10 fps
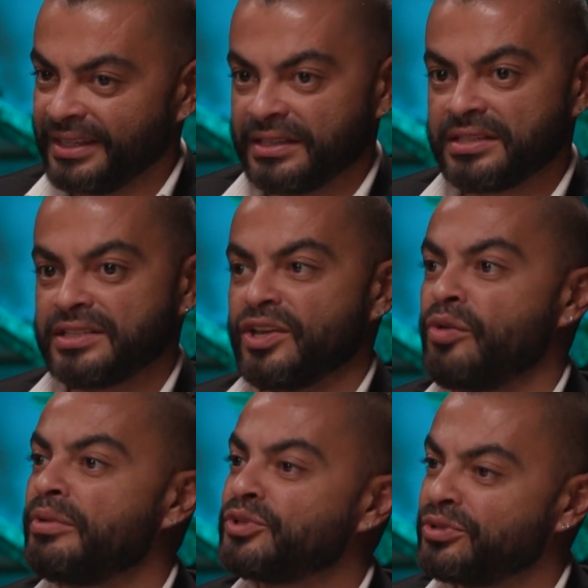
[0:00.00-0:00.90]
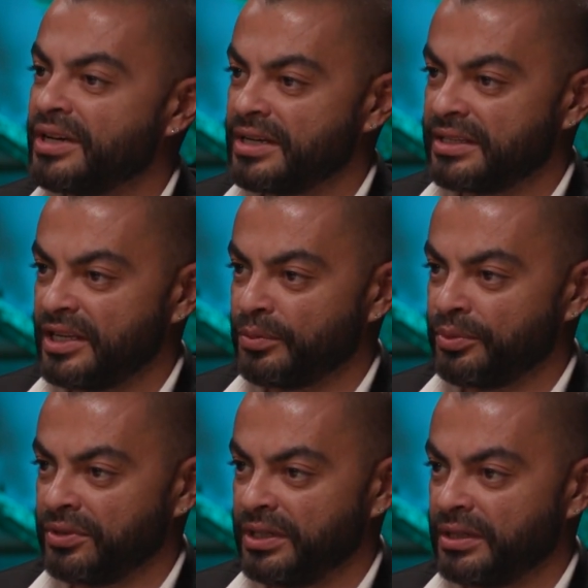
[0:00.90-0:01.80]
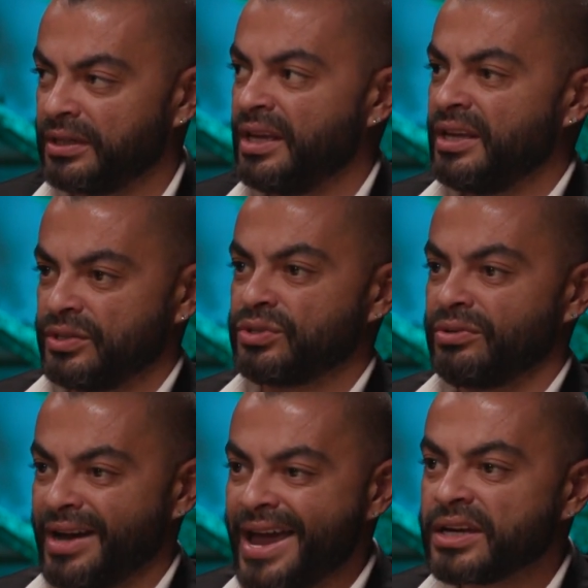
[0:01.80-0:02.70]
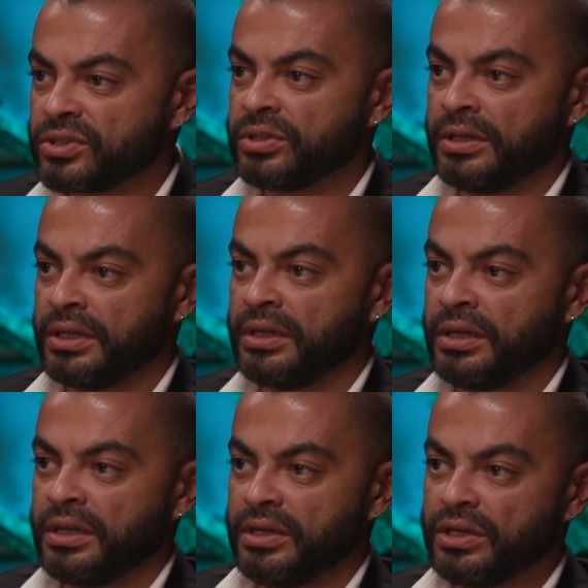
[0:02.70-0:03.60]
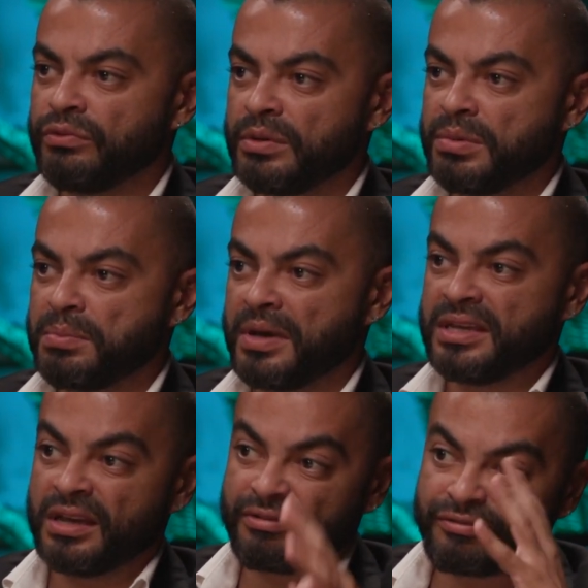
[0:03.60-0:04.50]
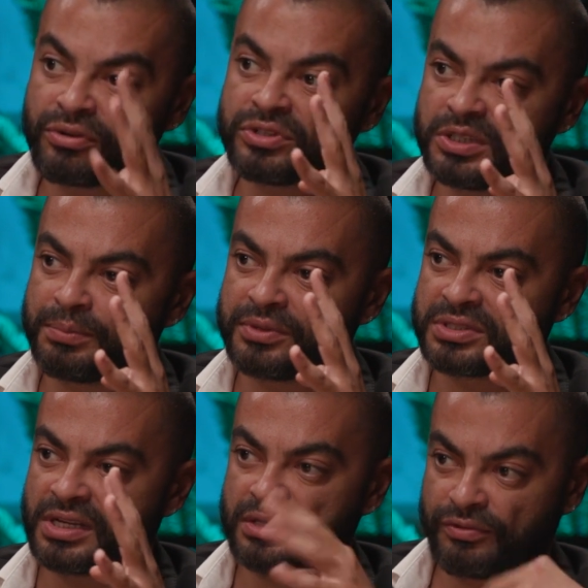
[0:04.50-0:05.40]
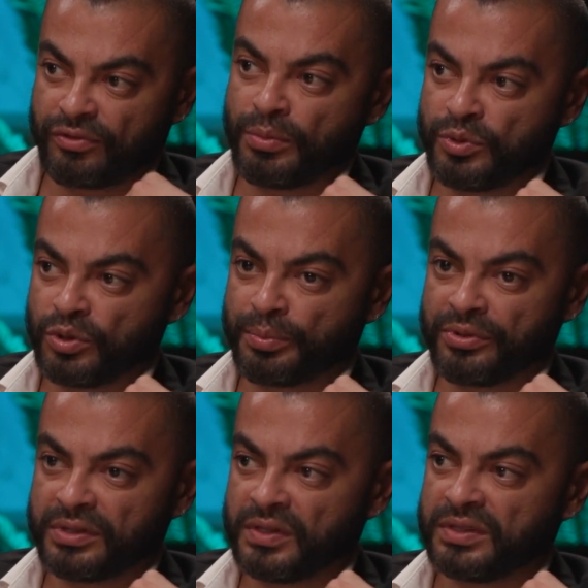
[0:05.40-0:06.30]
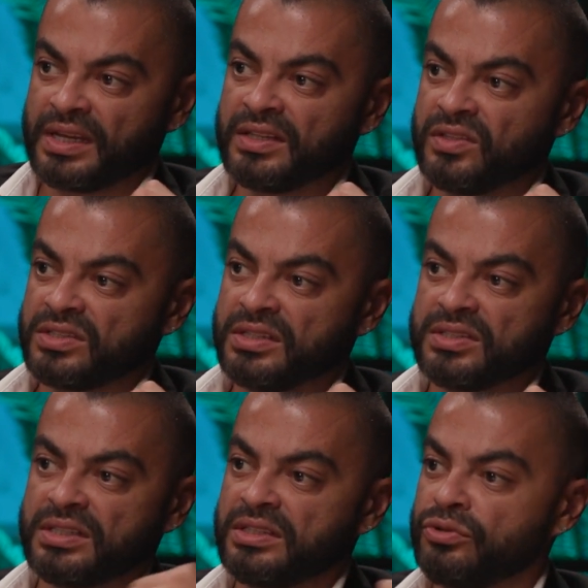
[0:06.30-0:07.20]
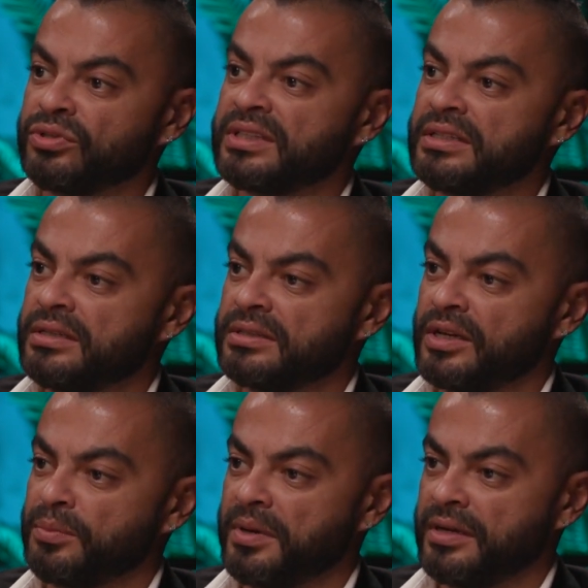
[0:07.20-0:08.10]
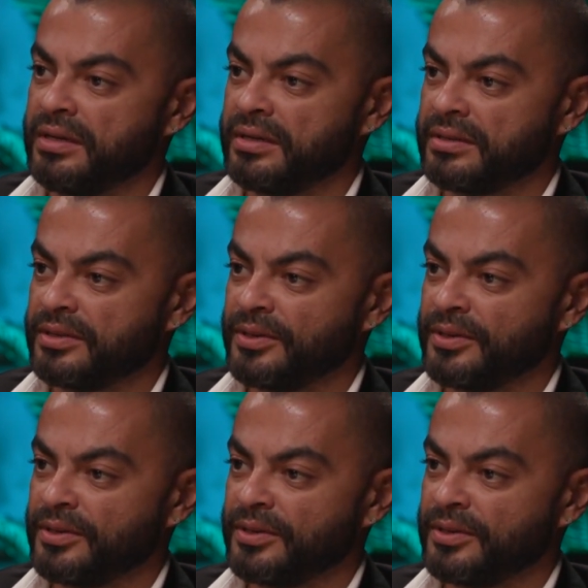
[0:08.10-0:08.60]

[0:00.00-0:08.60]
This is how much you're going to take per year. So actually, you will be paying 40% from your pocket and the 60% your tenants are paying it.